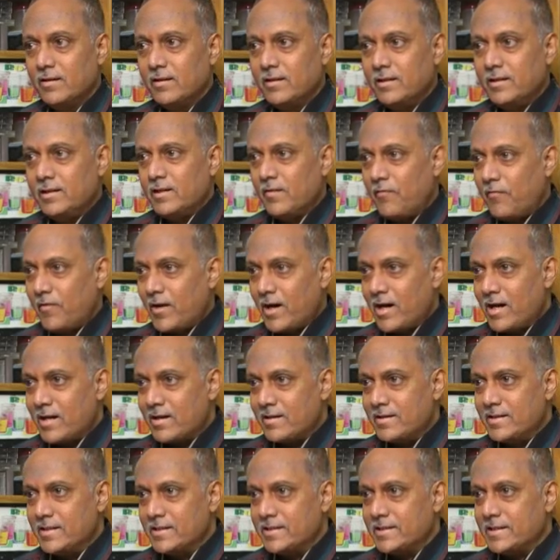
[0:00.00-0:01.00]
in the
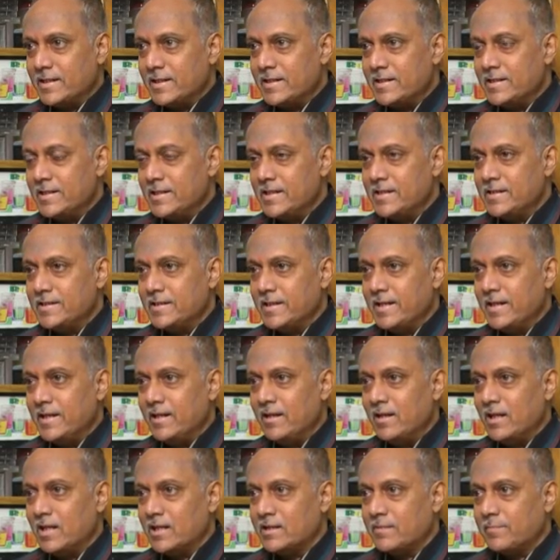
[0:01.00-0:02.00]
far distance, he is
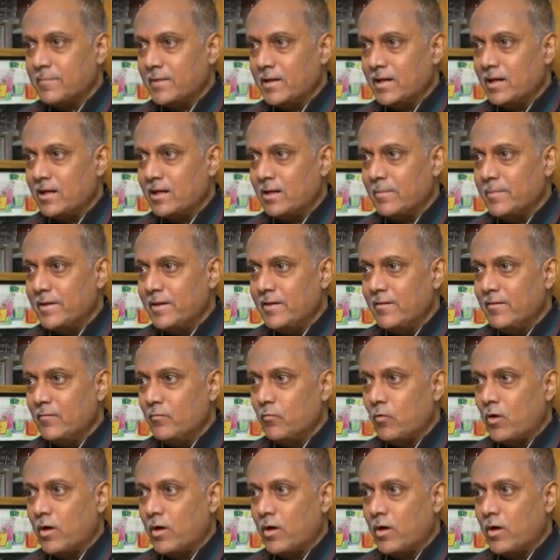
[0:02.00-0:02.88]
seeing Lakshmana coming,